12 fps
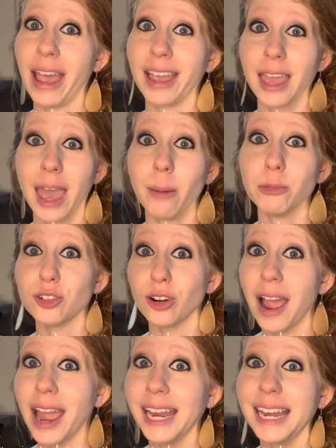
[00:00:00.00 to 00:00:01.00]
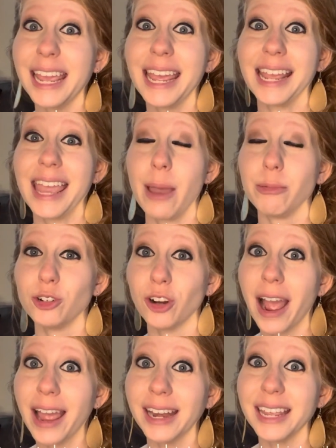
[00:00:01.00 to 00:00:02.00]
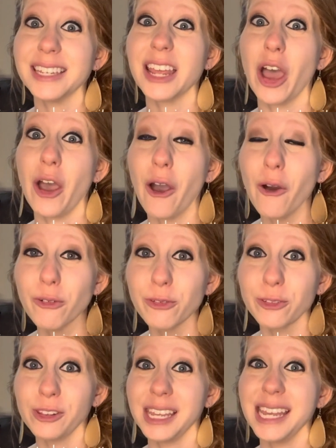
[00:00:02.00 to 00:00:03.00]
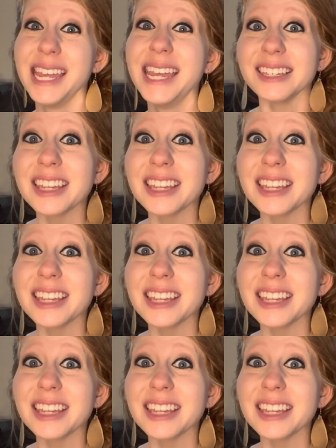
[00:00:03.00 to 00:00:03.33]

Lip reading: I kept trying it and kept trying it to hopefully